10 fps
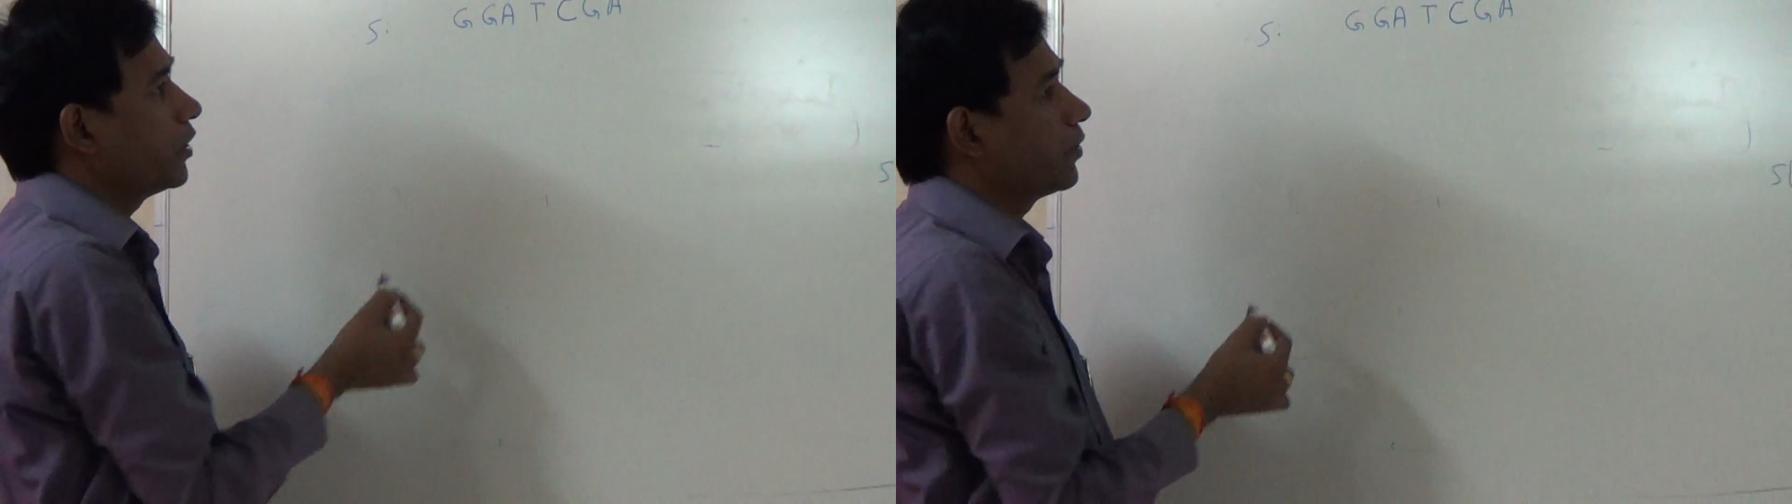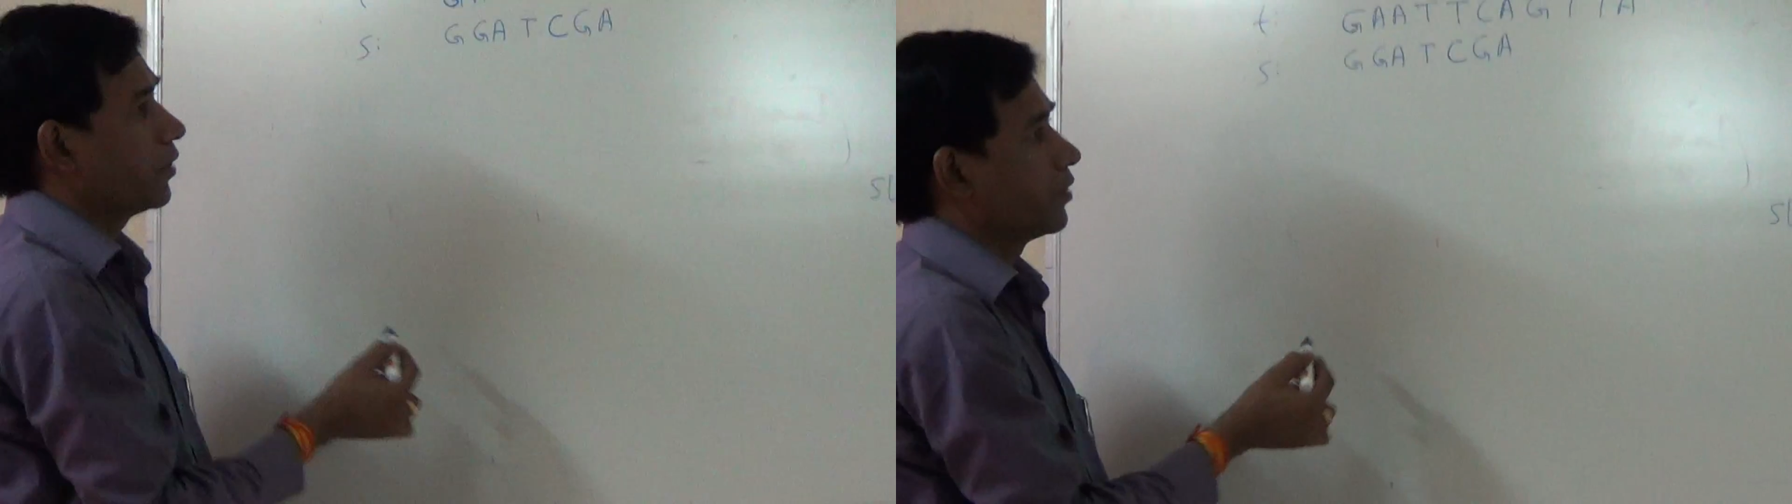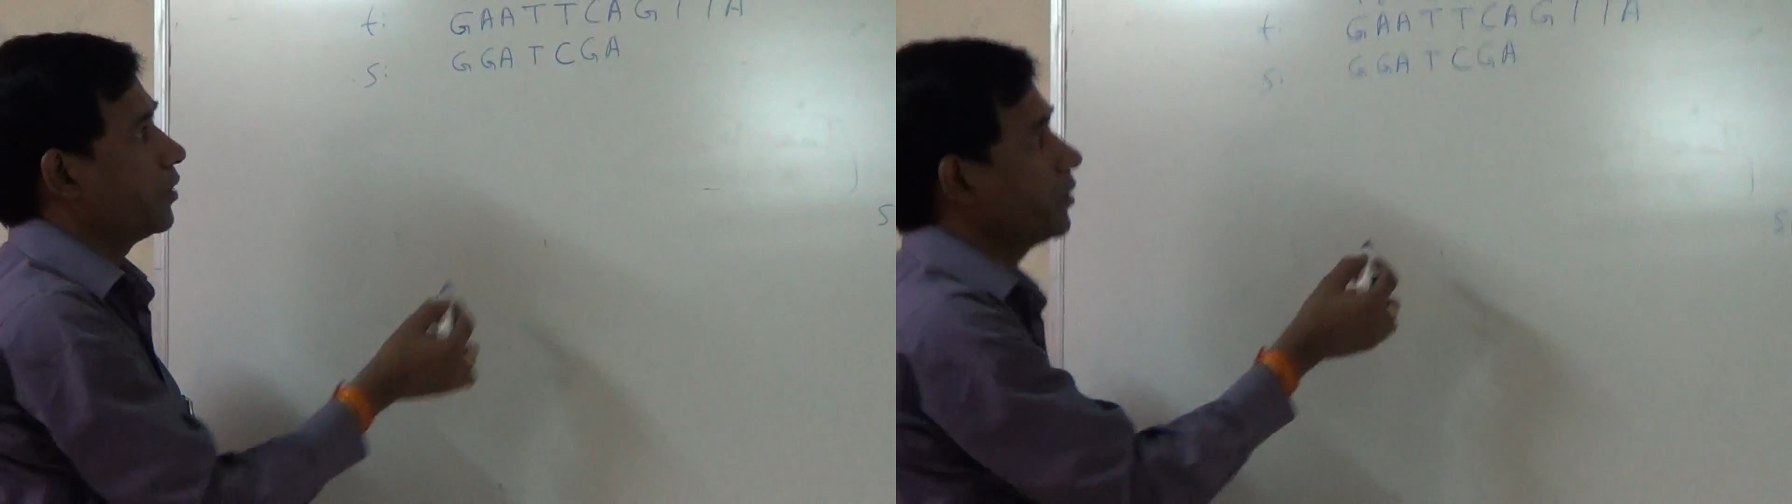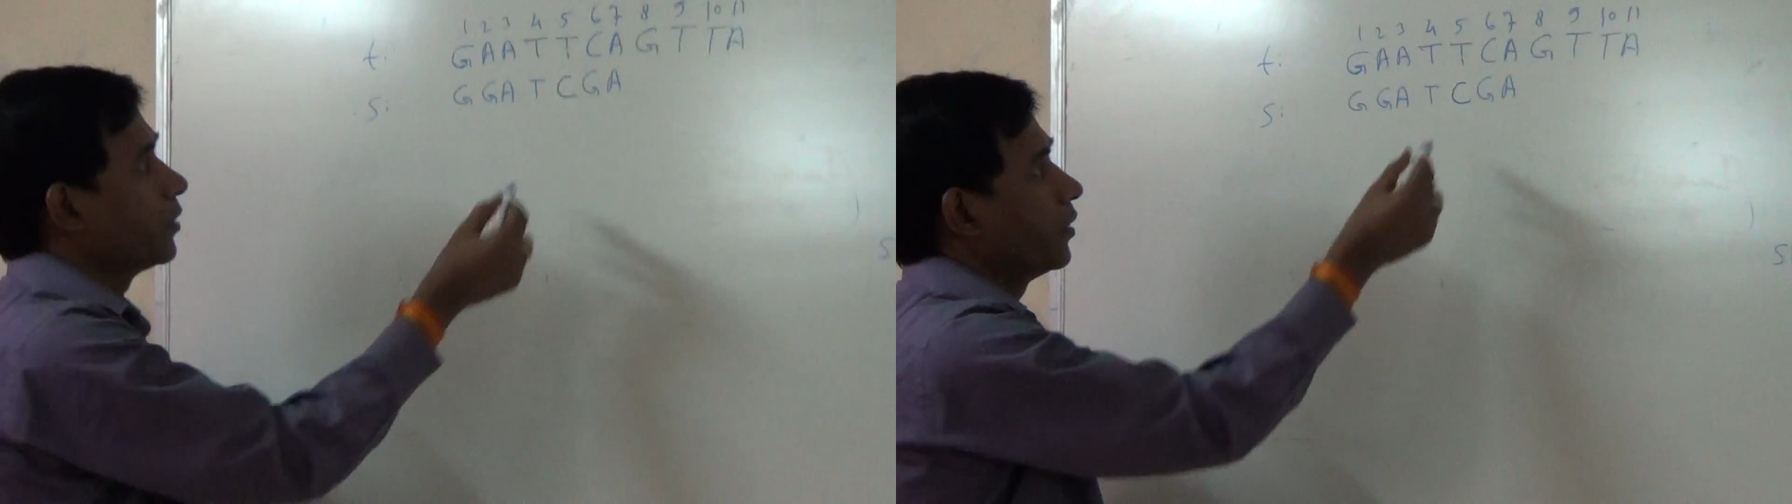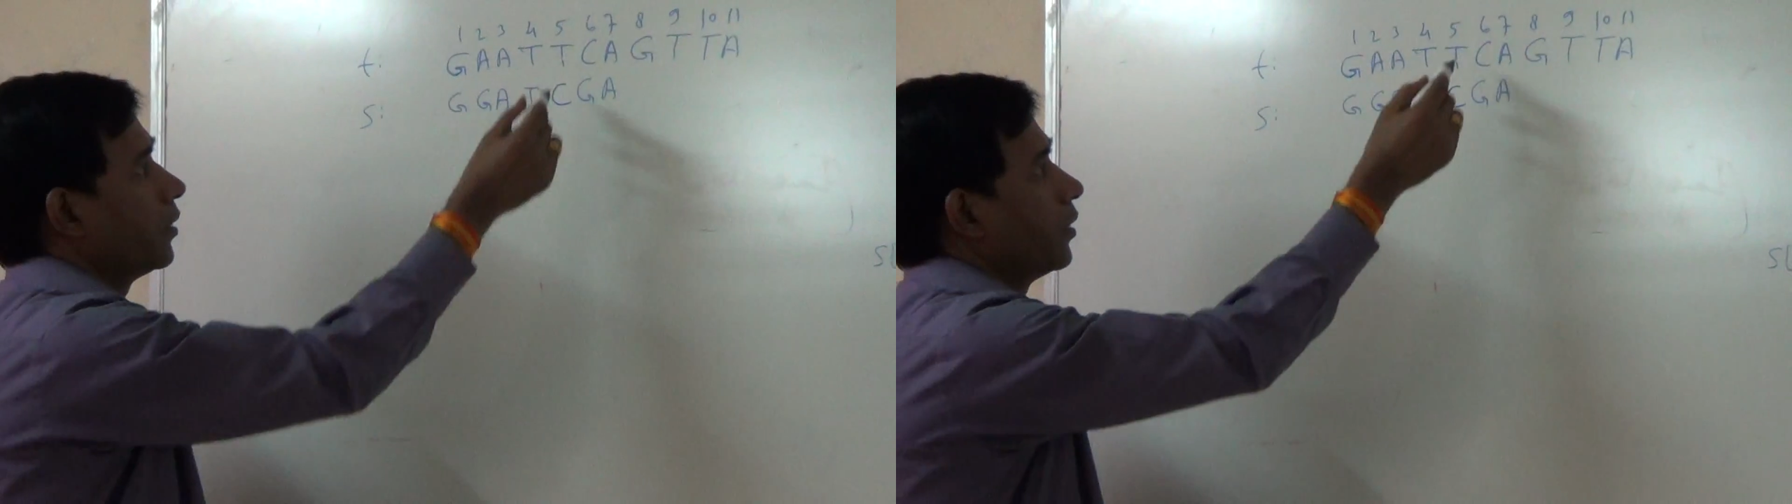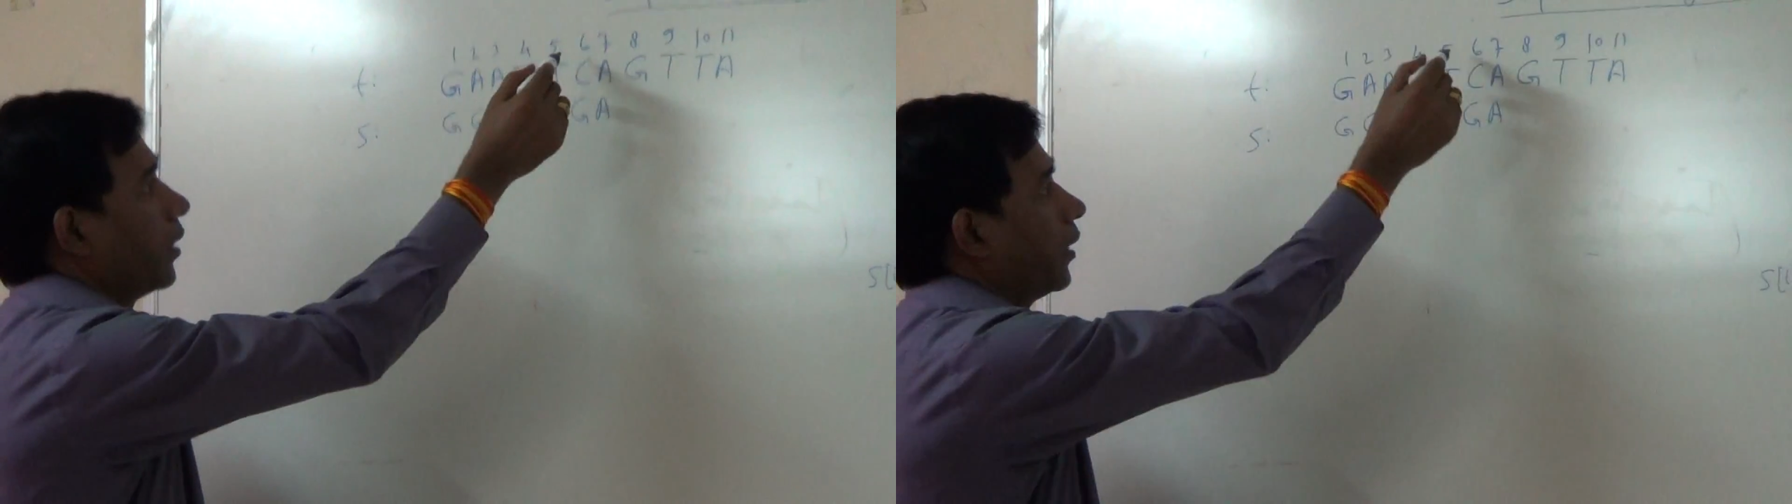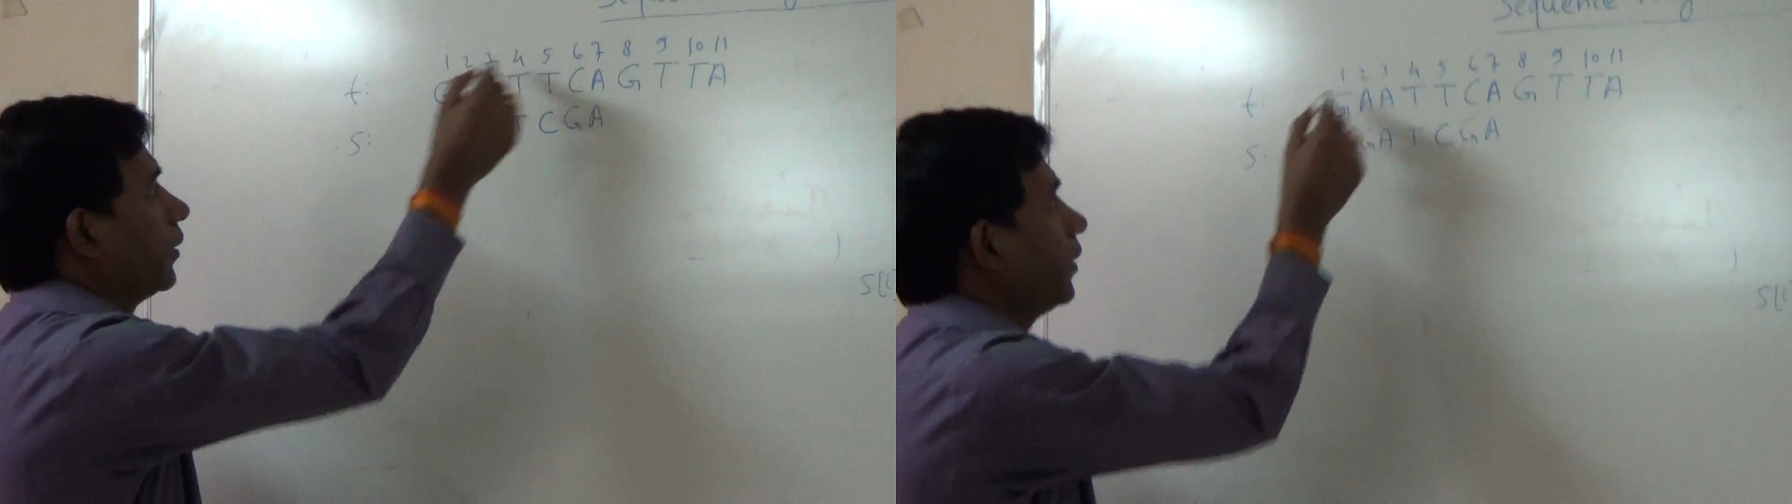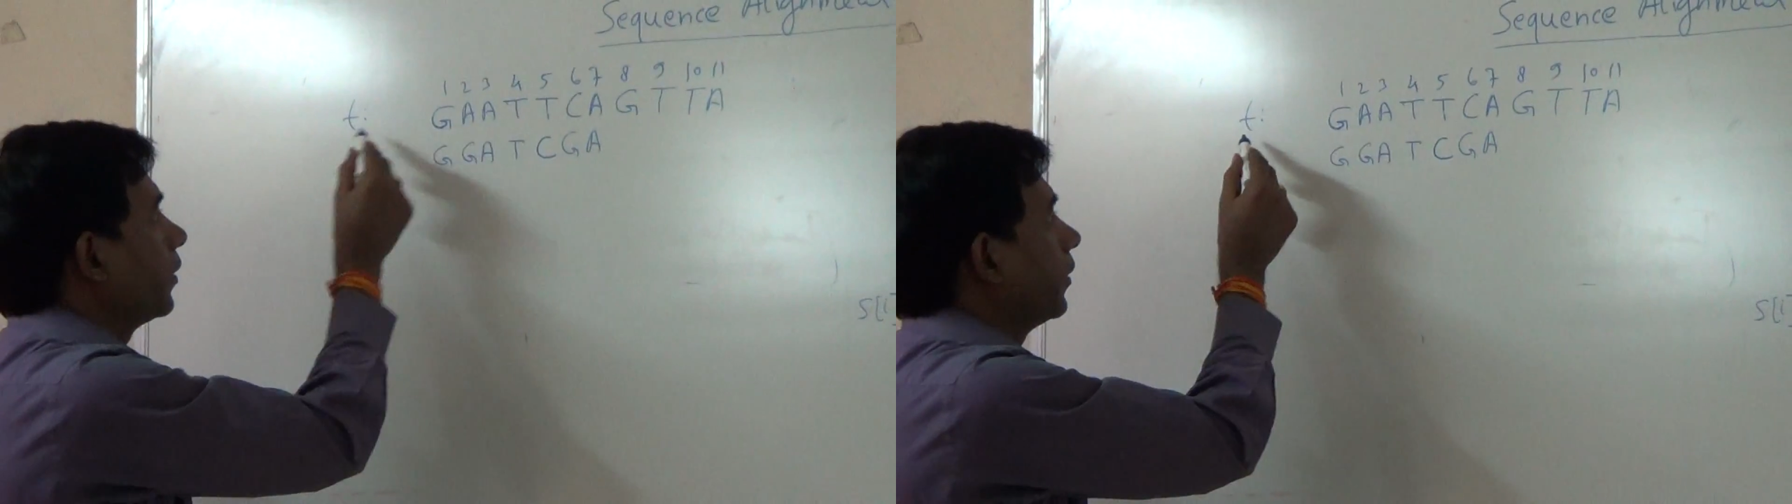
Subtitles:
sequences like this